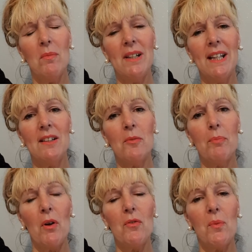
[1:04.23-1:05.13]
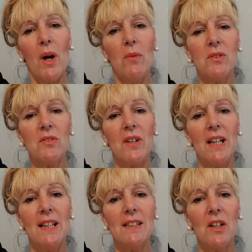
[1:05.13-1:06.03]
link both worlds
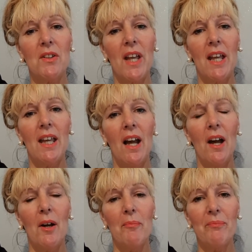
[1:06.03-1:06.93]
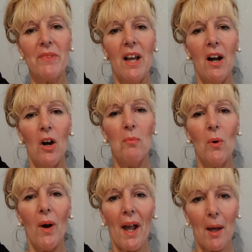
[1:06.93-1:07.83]
really so they are
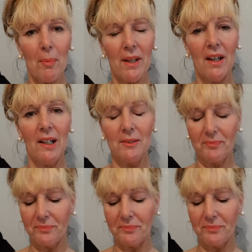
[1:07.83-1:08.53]
more happier,